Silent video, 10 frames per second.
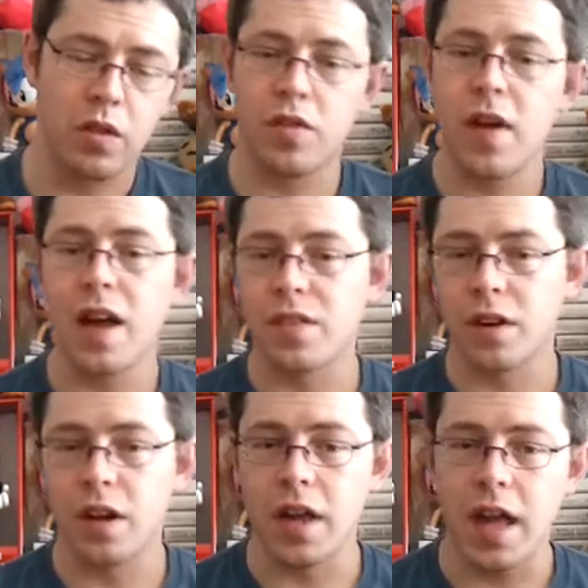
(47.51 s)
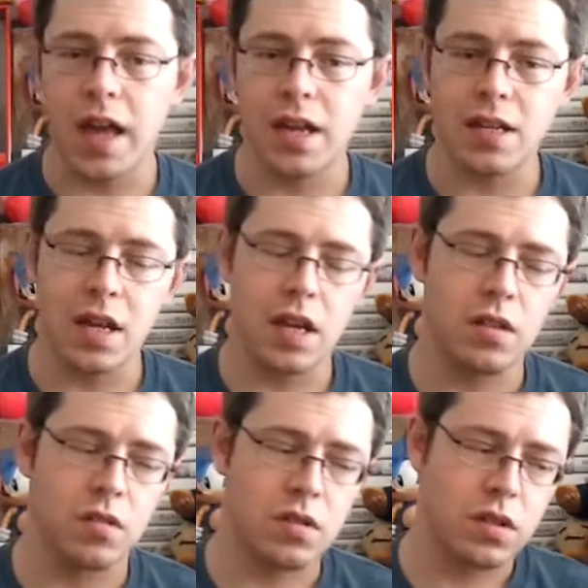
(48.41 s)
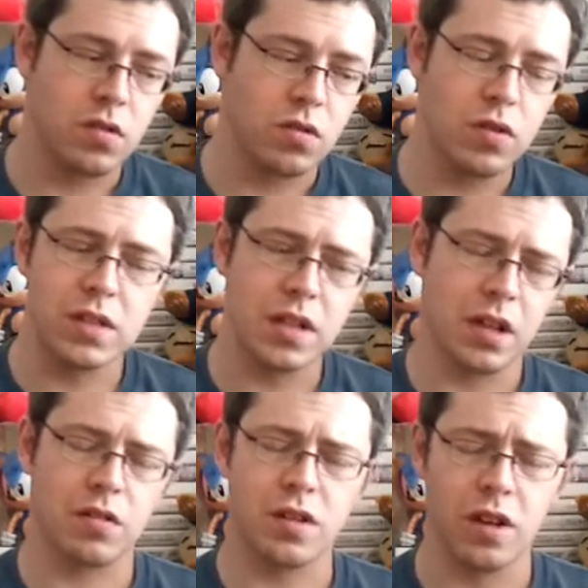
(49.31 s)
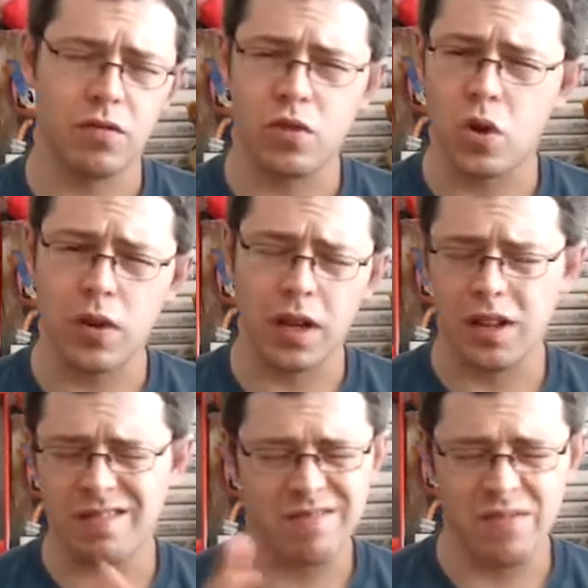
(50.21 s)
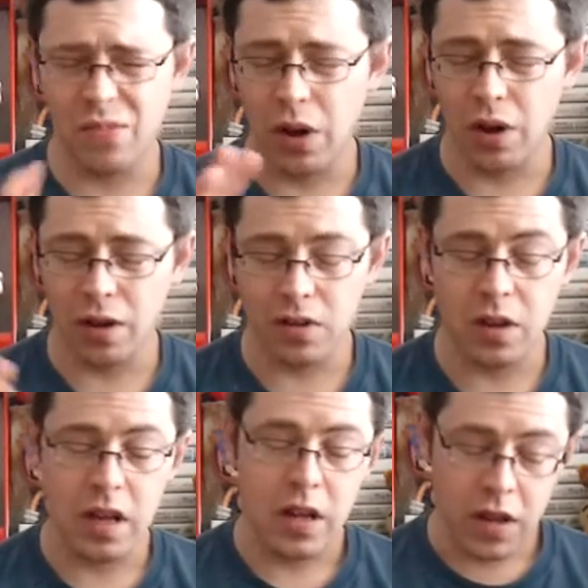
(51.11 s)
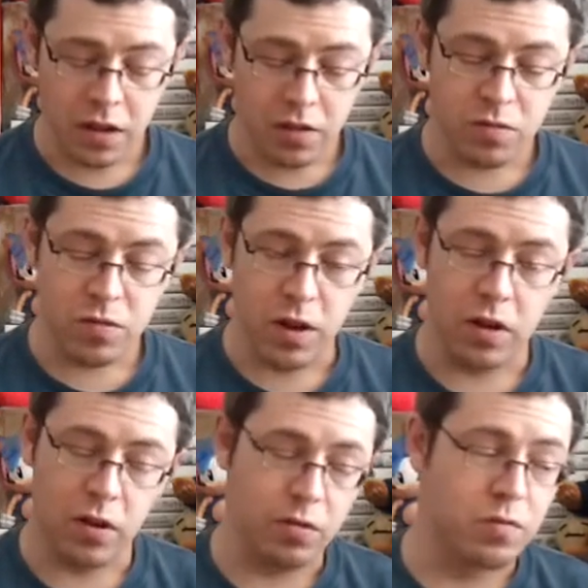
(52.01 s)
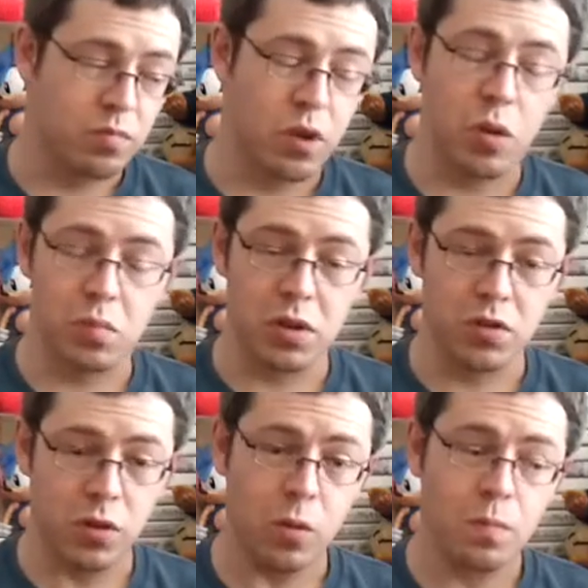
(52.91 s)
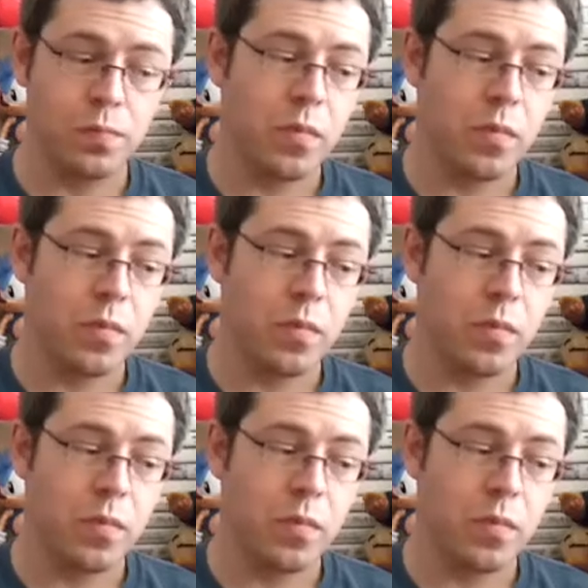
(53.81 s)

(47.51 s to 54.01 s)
they've had their kind of heyday. There's resellers kind of ruining it and whatnot. Fair enough, probably true.